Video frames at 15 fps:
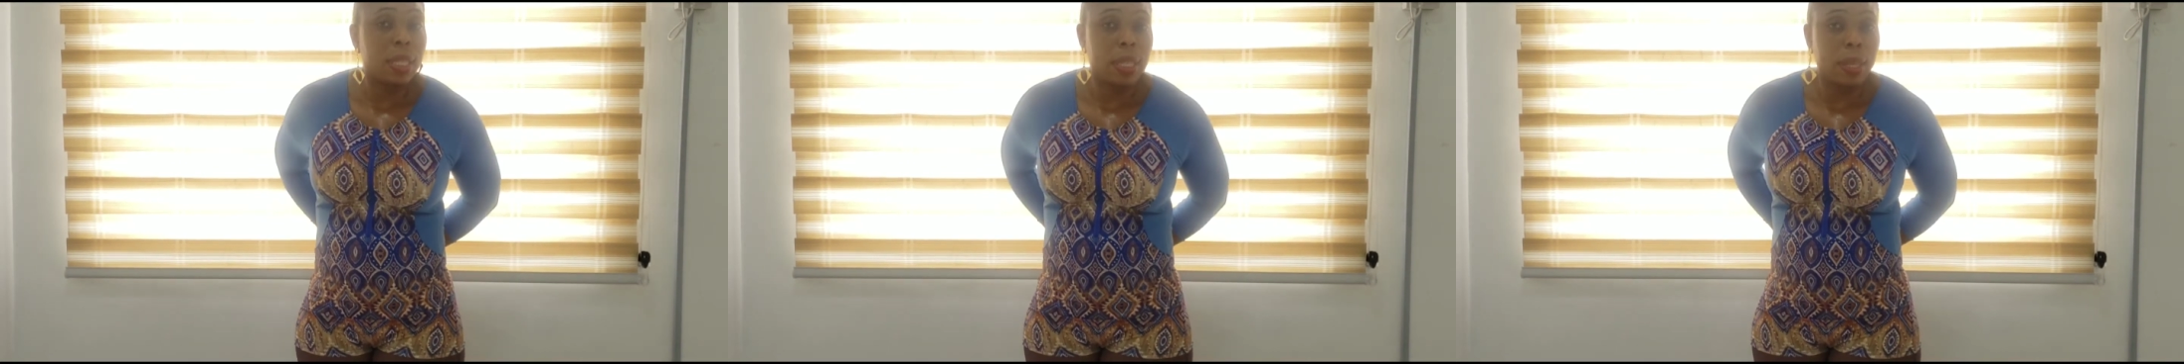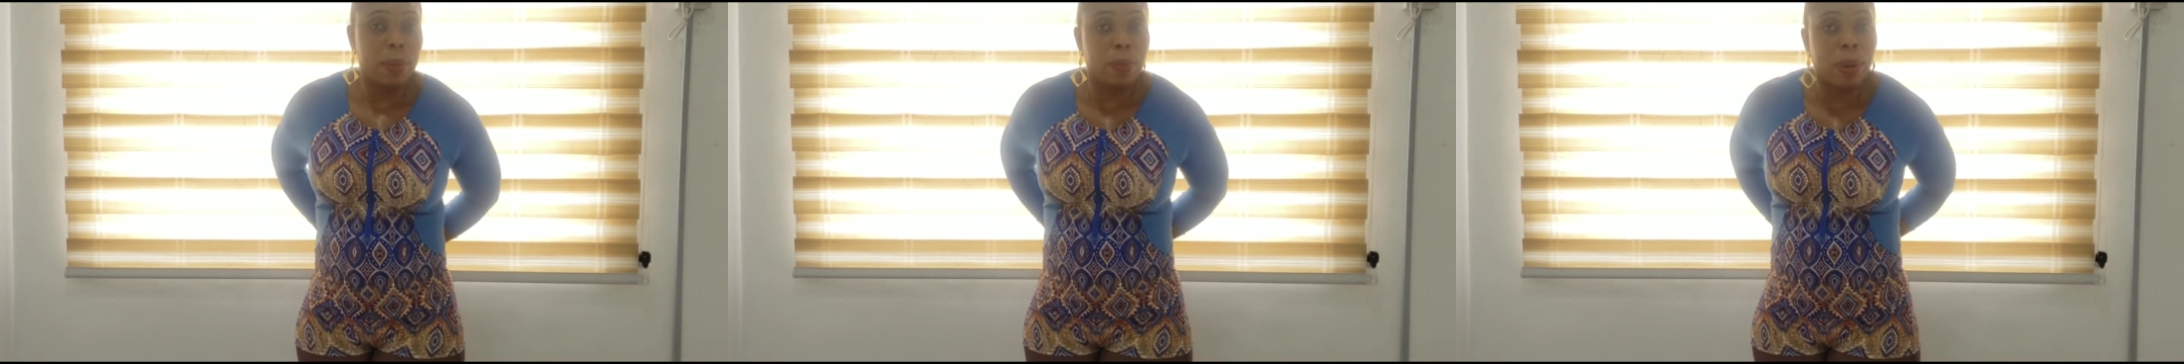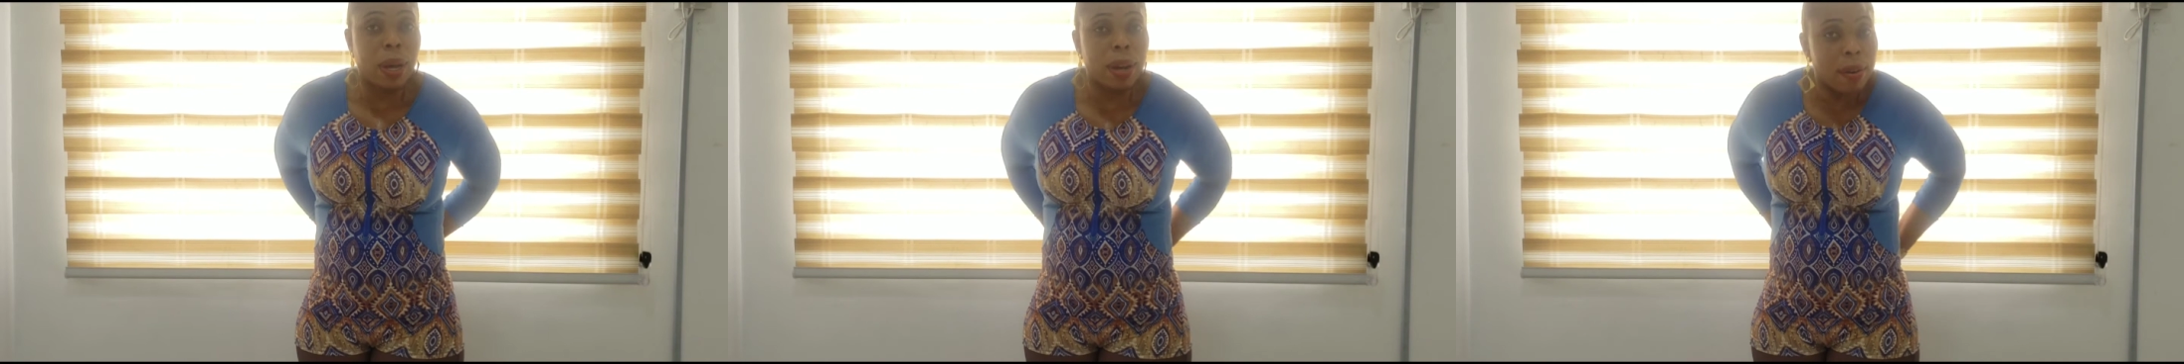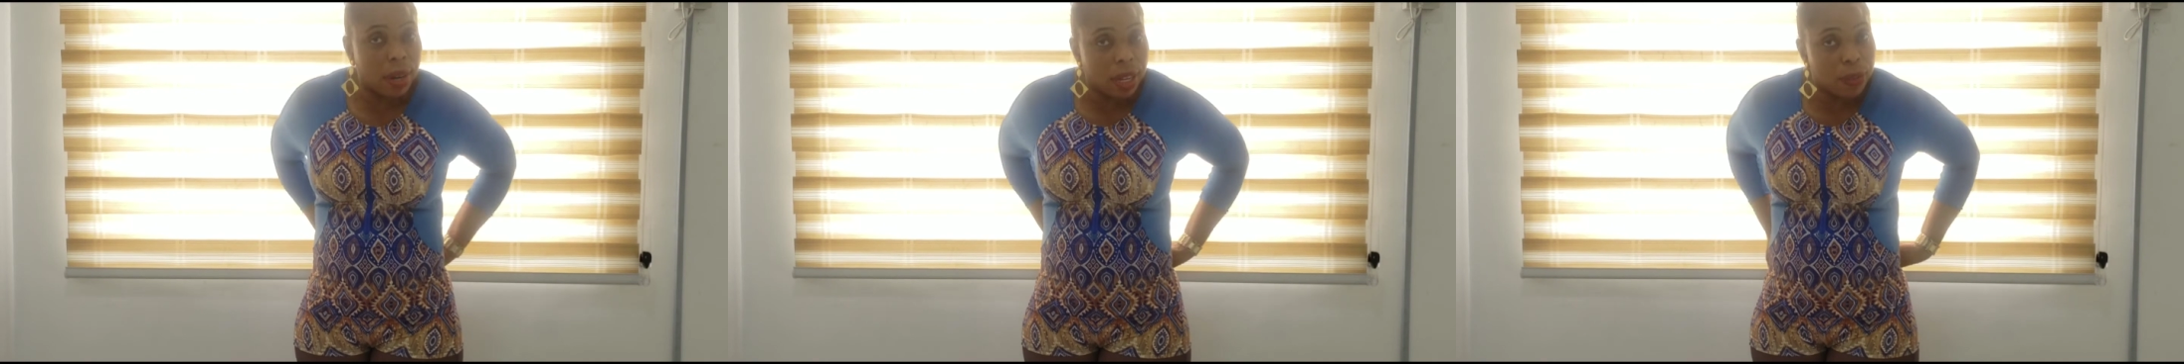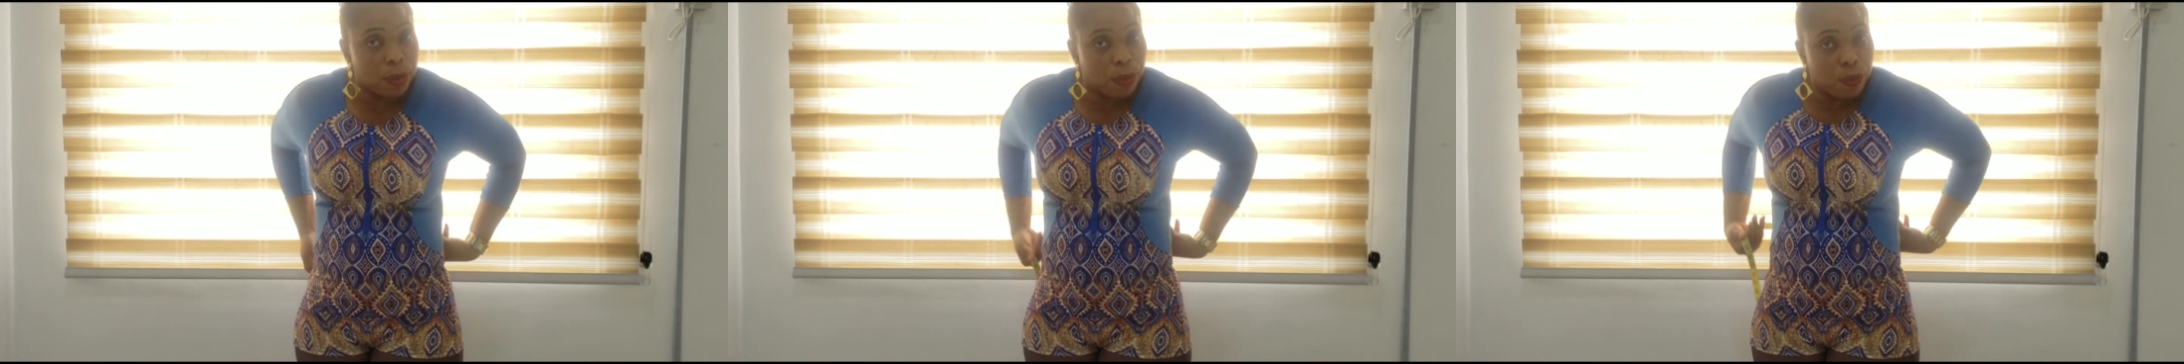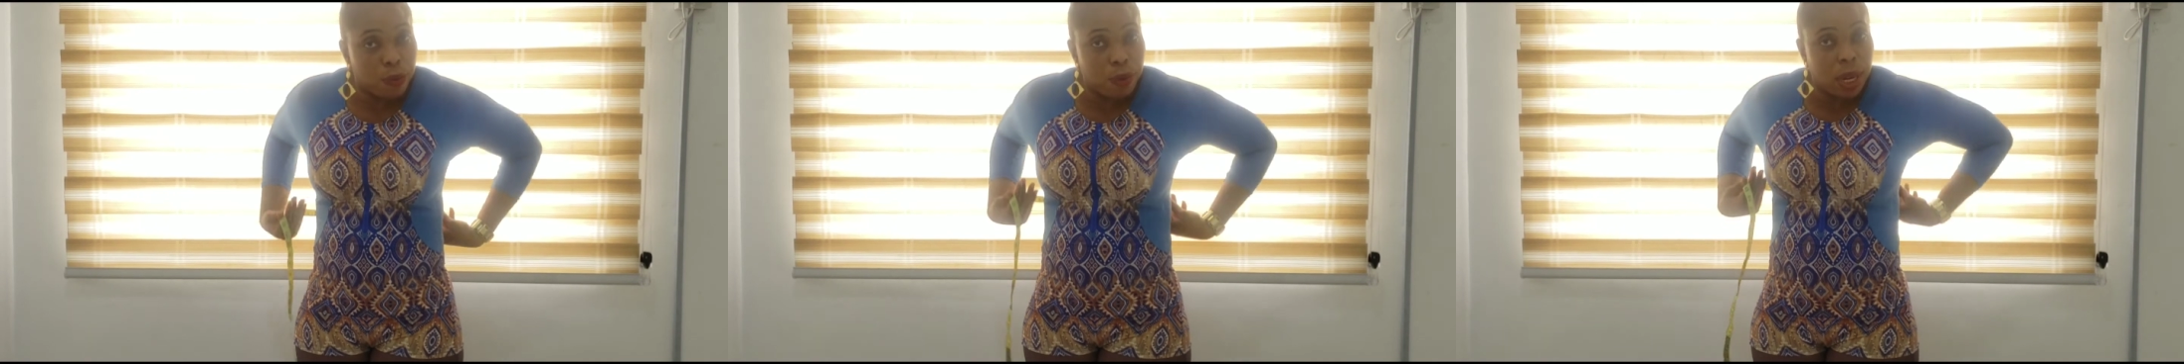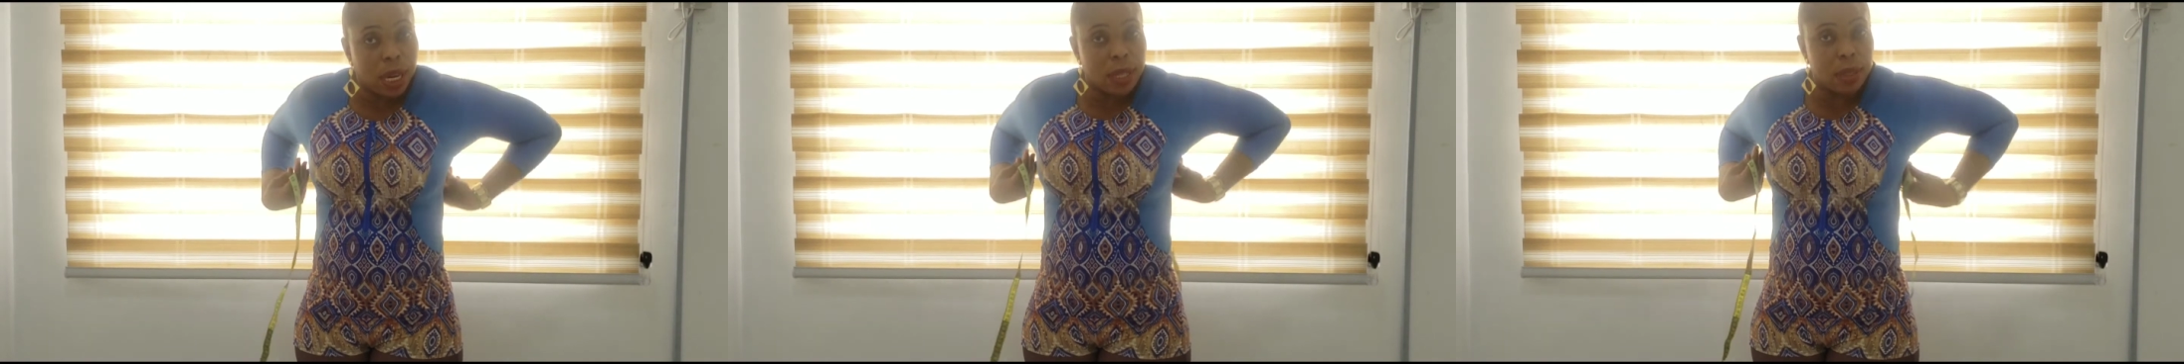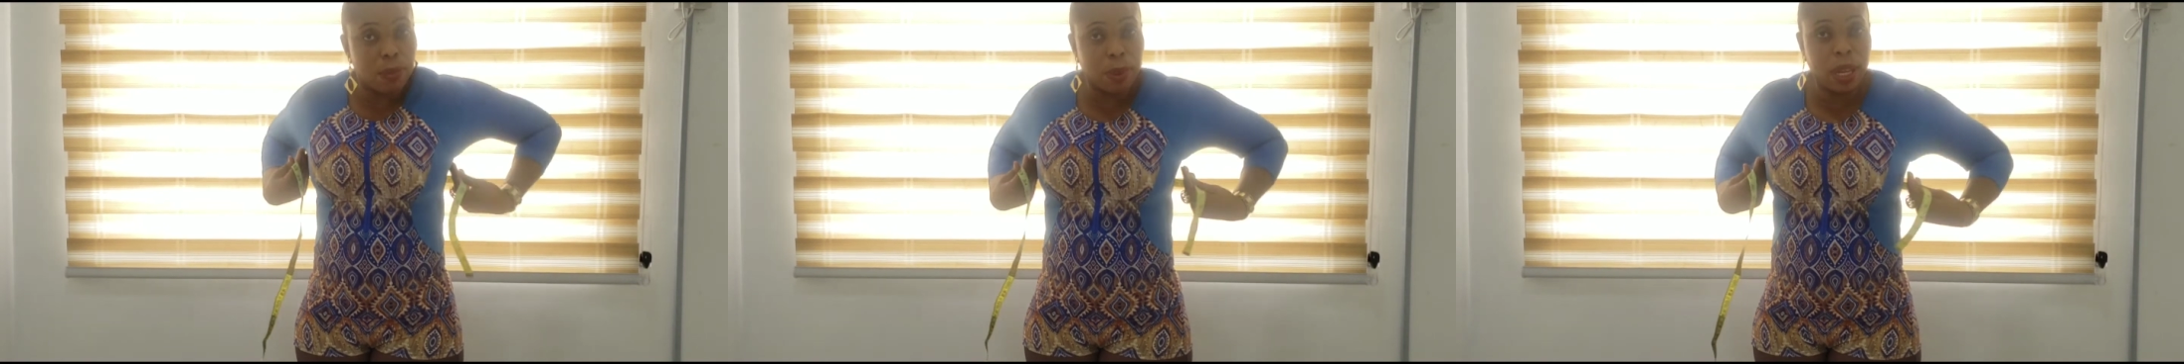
tape around the fullest